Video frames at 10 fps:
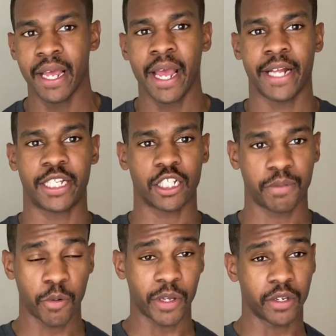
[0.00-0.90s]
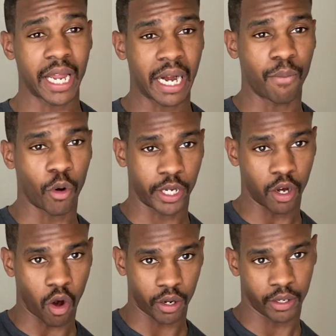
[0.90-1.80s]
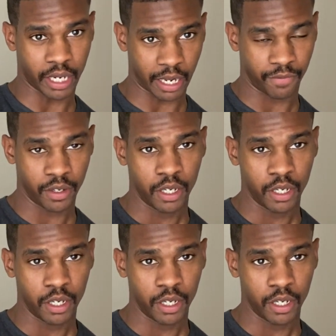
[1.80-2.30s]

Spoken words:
It tells me whether or not I'm working hard enough.